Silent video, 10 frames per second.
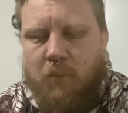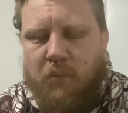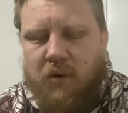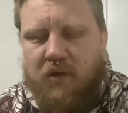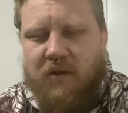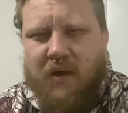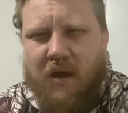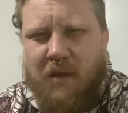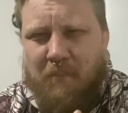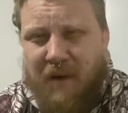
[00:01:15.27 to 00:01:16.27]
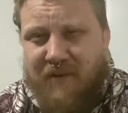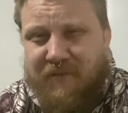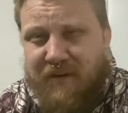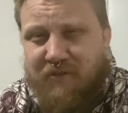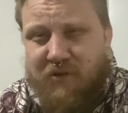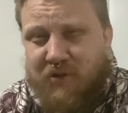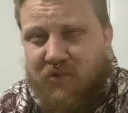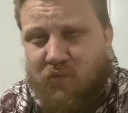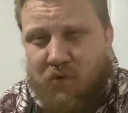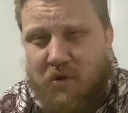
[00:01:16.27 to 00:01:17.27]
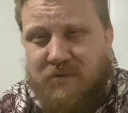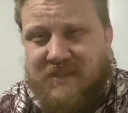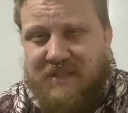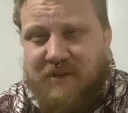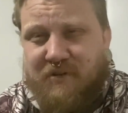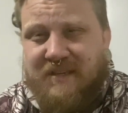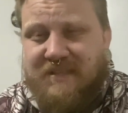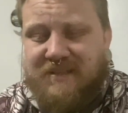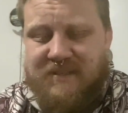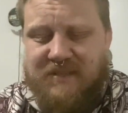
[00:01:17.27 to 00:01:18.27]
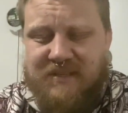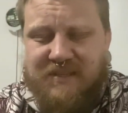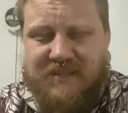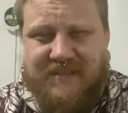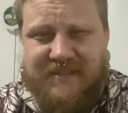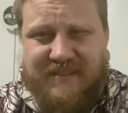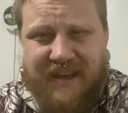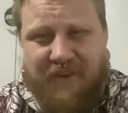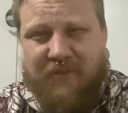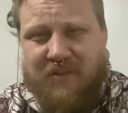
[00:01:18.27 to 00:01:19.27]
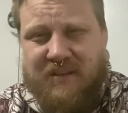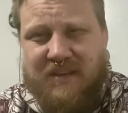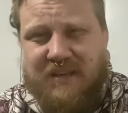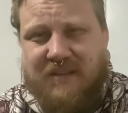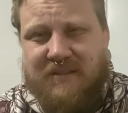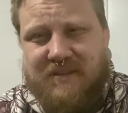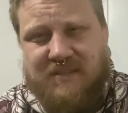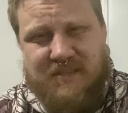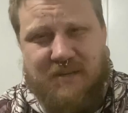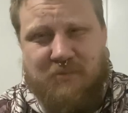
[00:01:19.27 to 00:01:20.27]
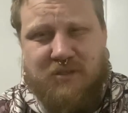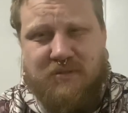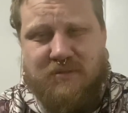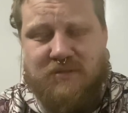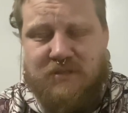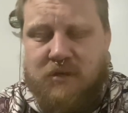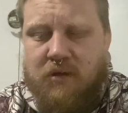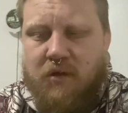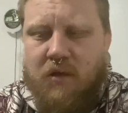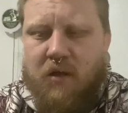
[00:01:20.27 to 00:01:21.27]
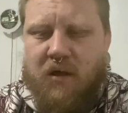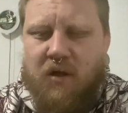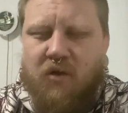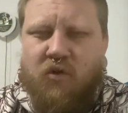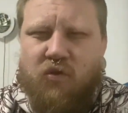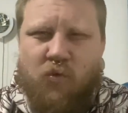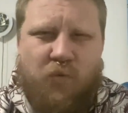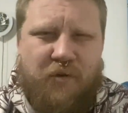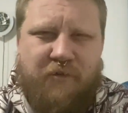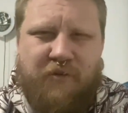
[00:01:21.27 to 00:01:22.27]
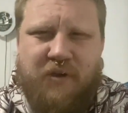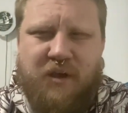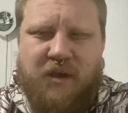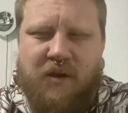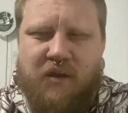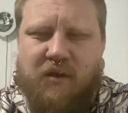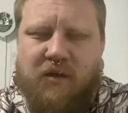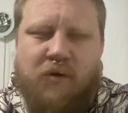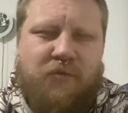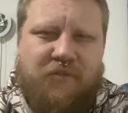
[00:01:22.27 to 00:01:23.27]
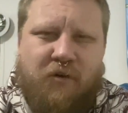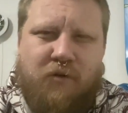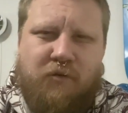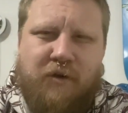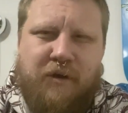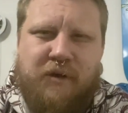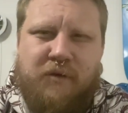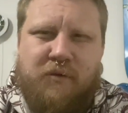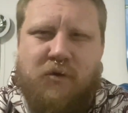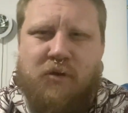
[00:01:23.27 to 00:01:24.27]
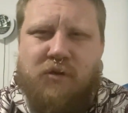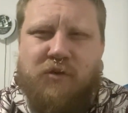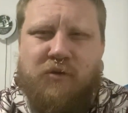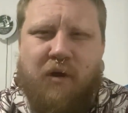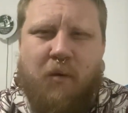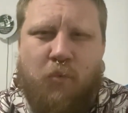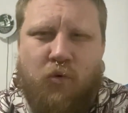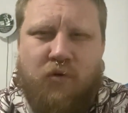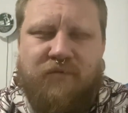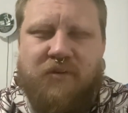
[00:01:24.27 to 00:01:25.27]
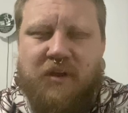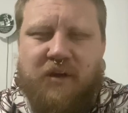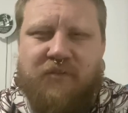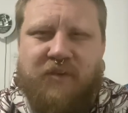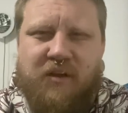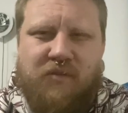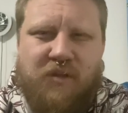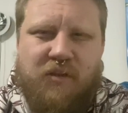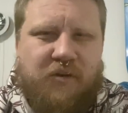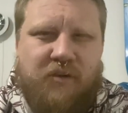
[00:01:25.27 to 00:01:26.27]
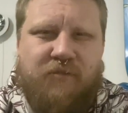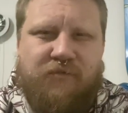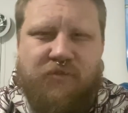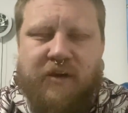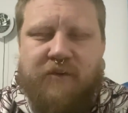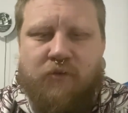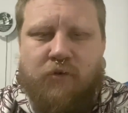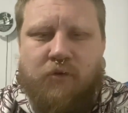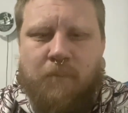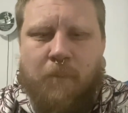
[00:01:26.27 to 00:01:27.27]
But and my favorite in the Rogue series is definitely the Cinnamon. The Wintergreen, it was alright. You got more of the nicotine than you did the flavor.